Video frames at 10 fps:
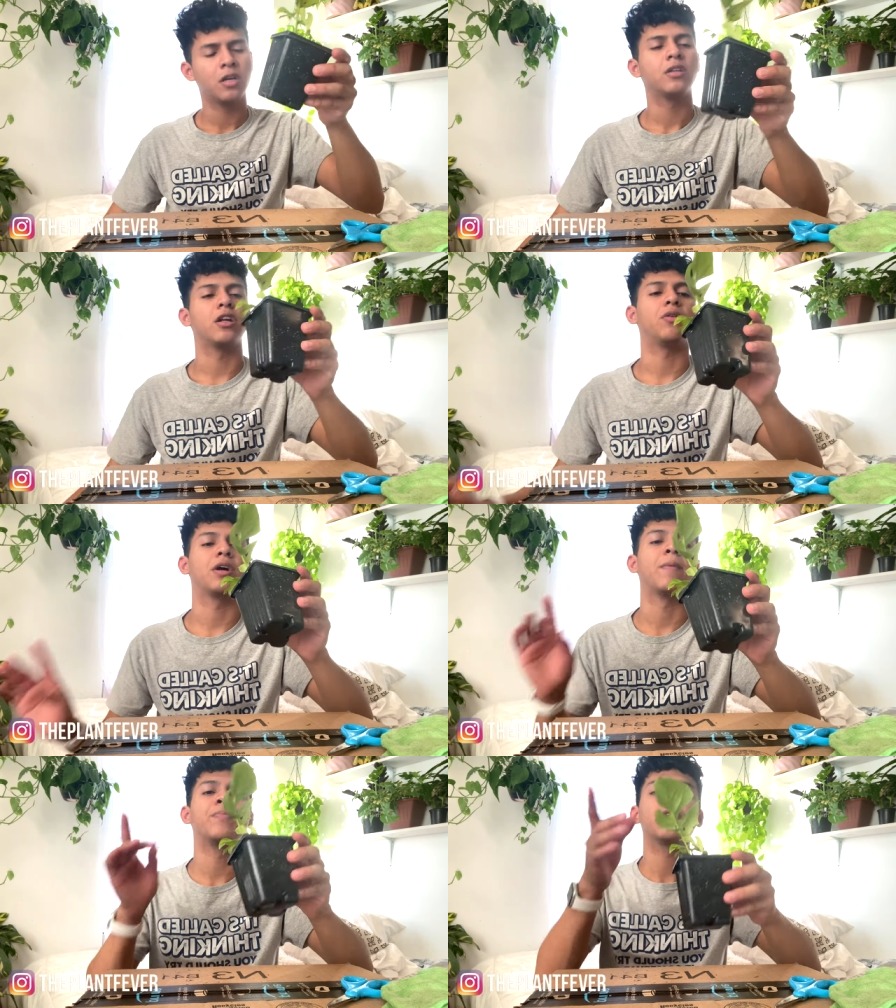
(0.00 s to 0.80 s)
No,
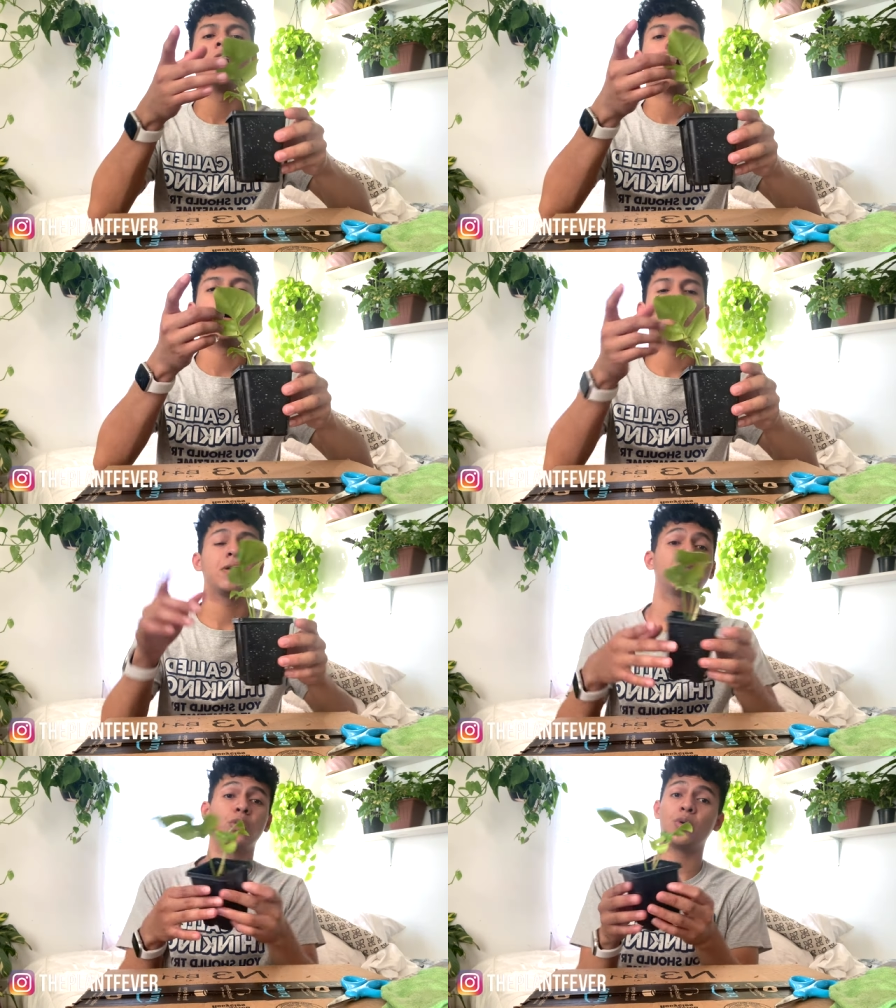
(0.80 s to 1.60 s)
okay. Um,
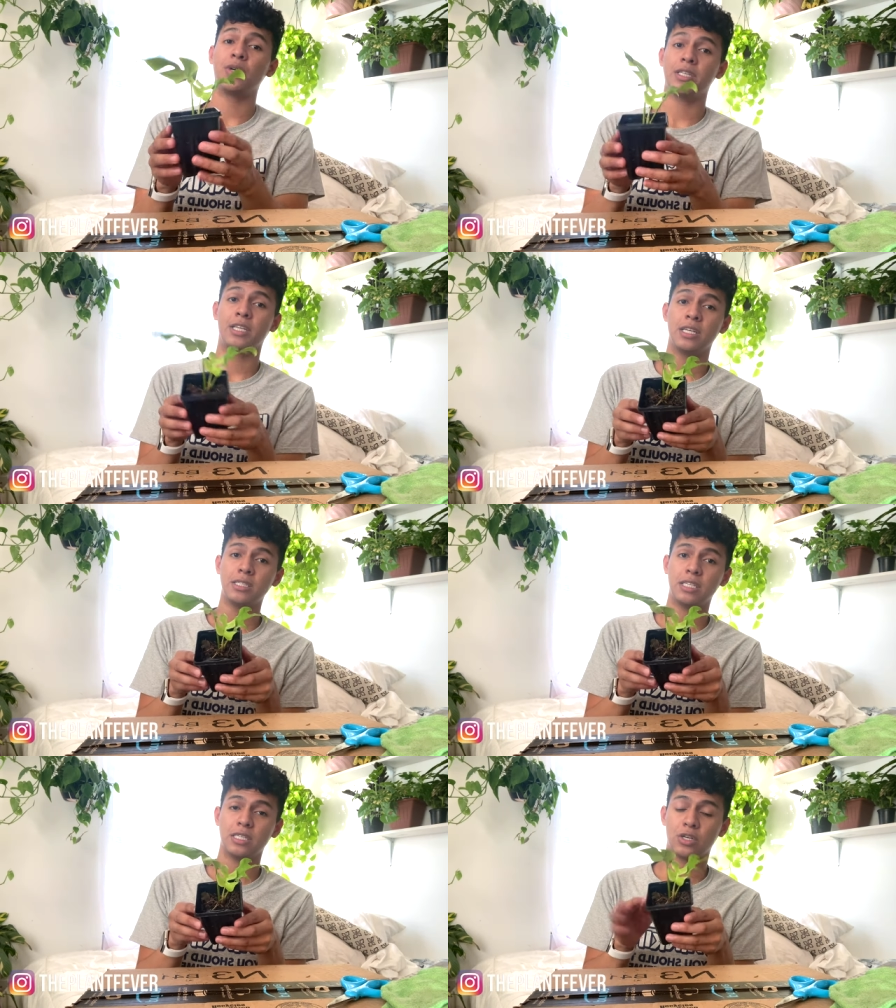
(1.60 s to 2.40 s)
so
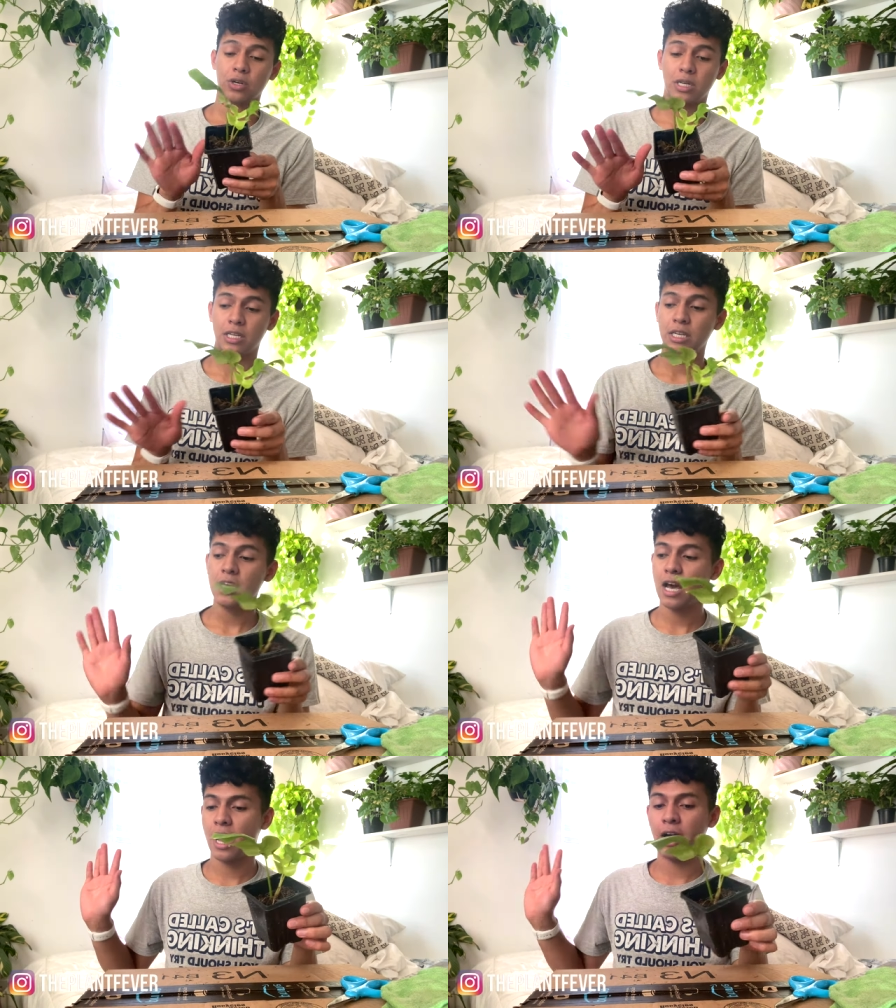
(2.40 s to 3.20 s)
this girly,
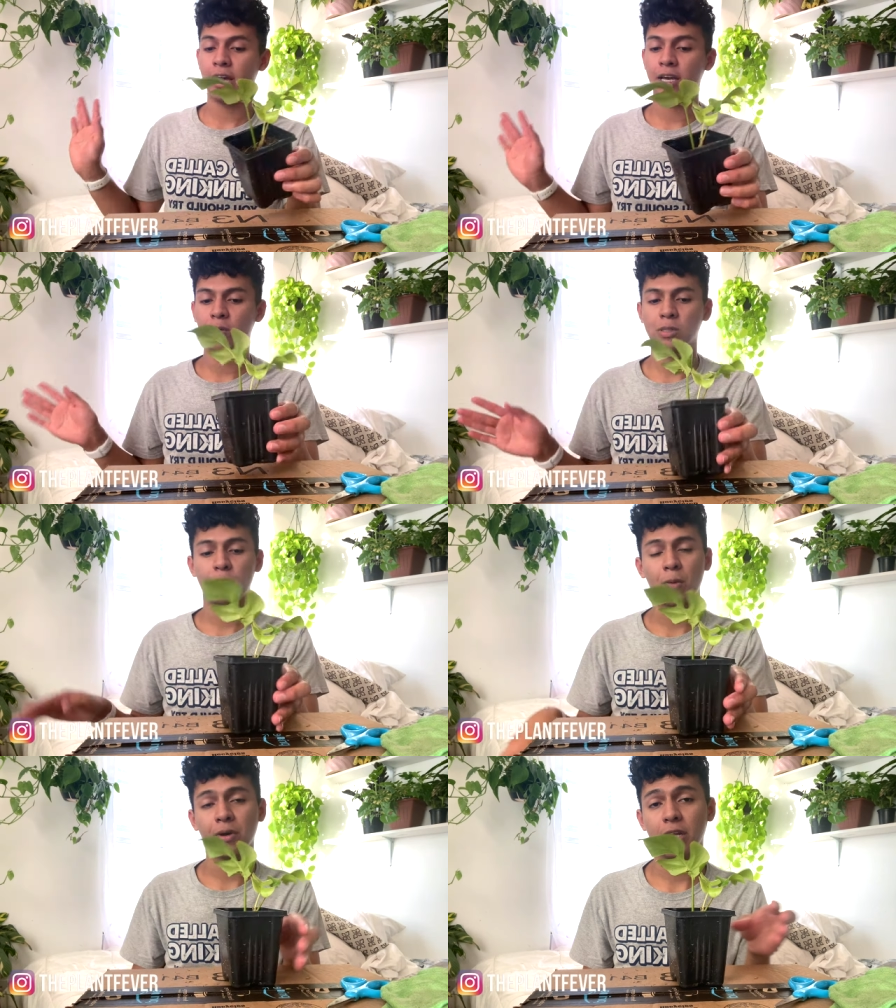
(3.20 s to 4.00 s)
I was
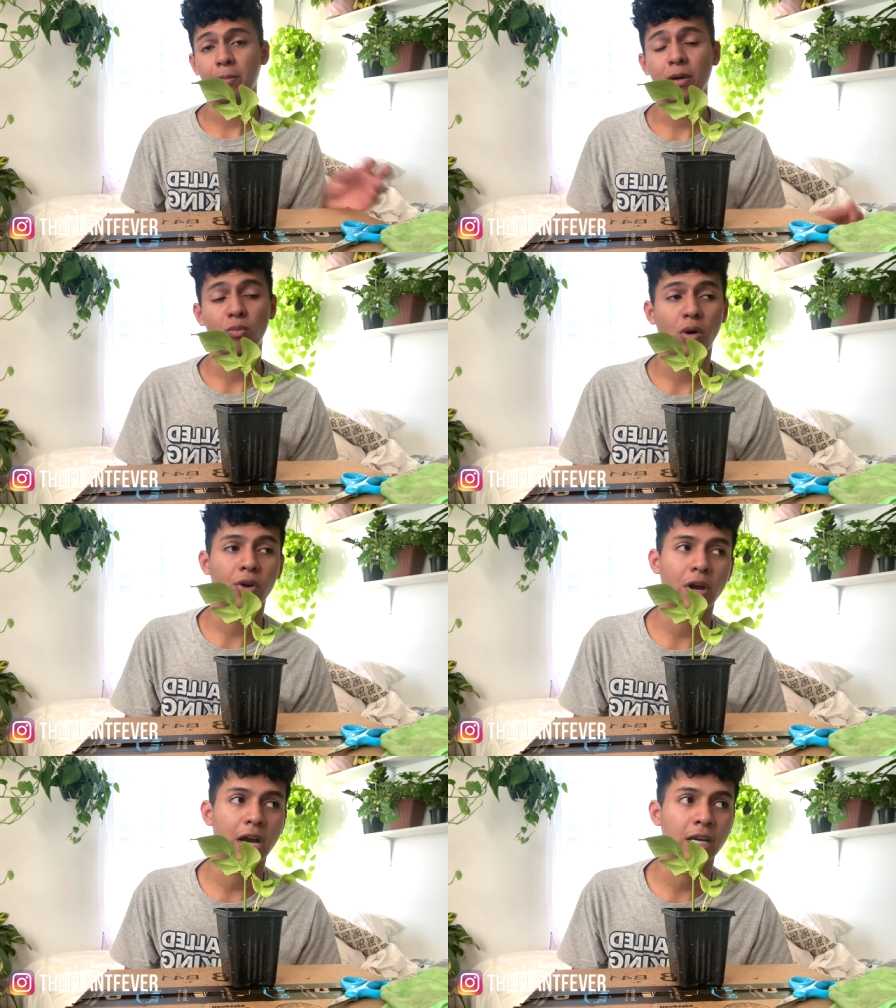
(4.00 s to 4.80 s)
propagating by
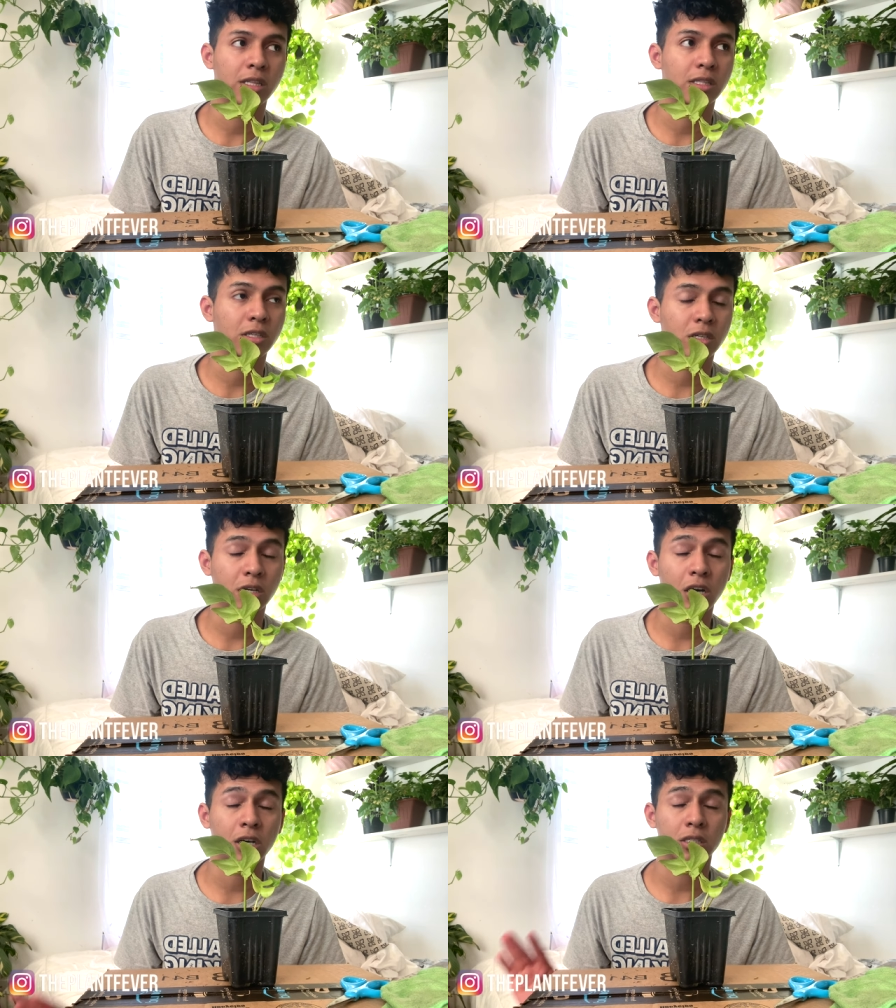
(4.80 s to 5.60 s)
water. I
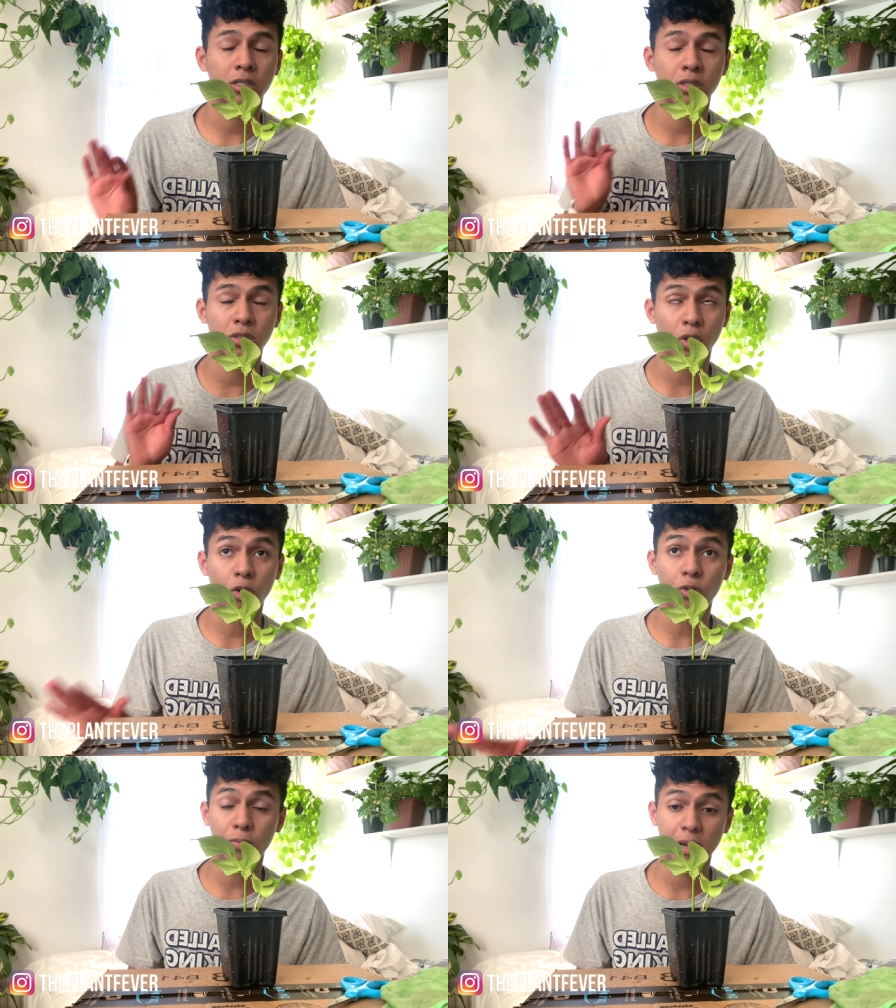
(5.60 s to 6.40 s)
cut
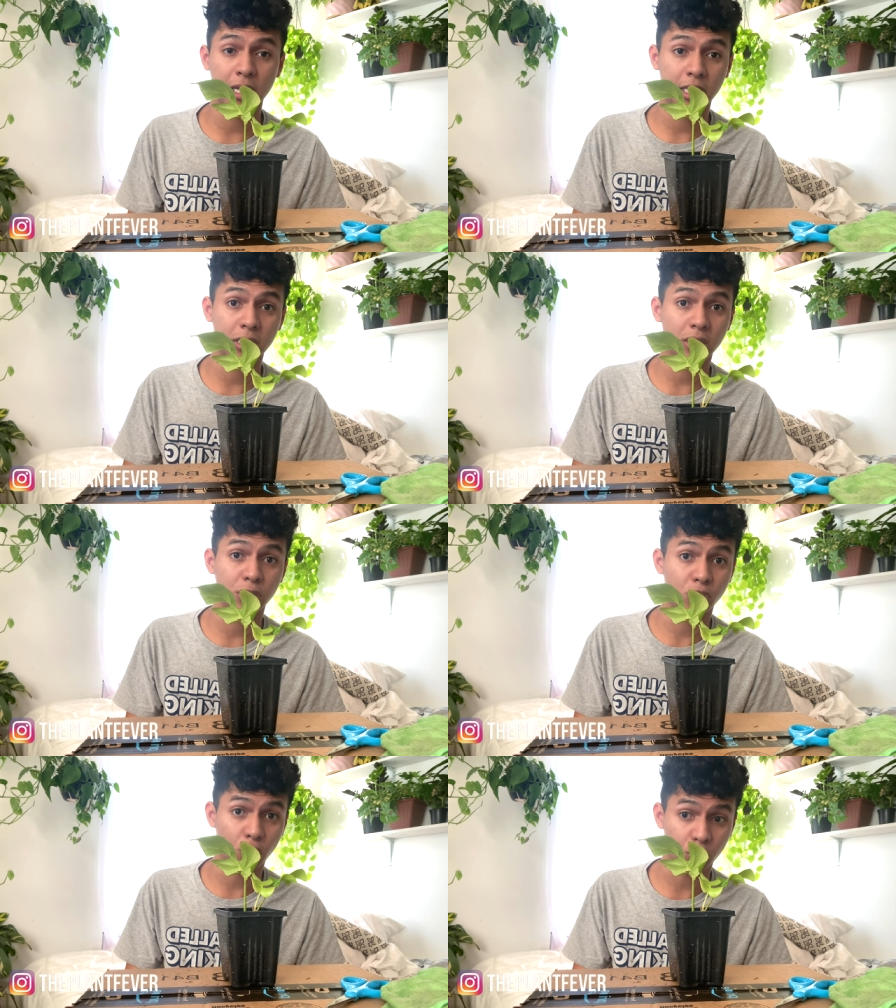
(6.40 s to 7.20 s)
so many
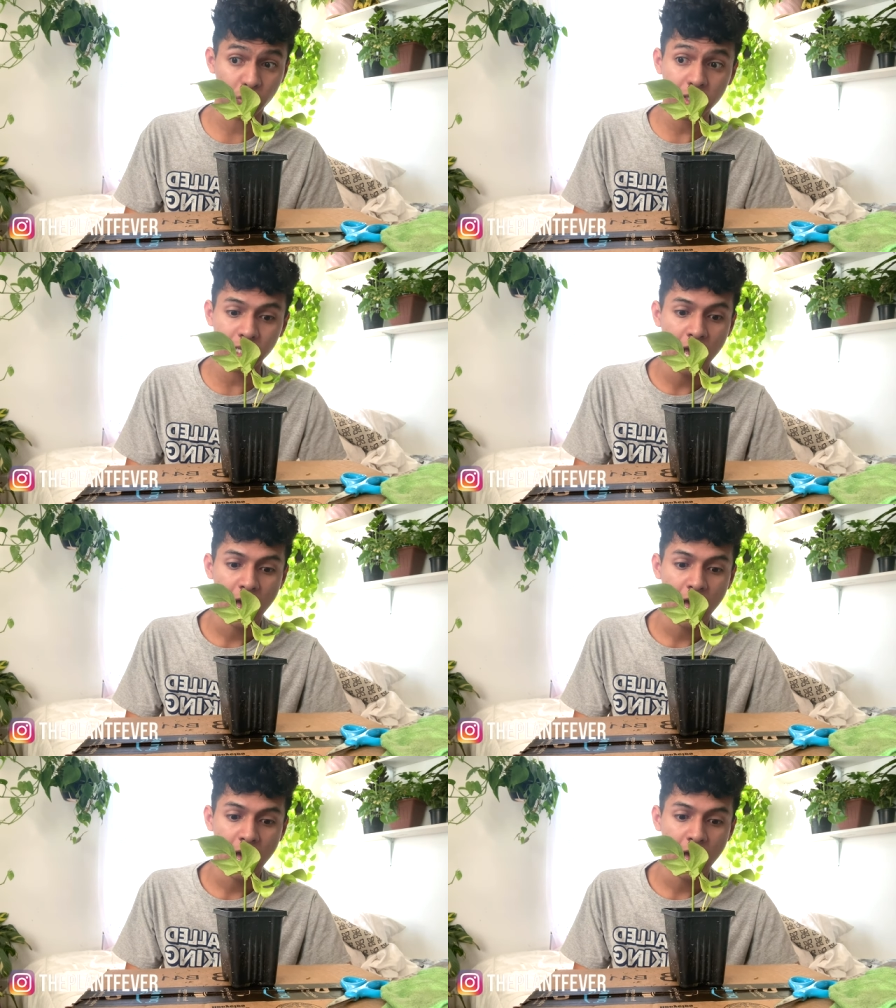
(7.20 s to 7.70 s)
nodes.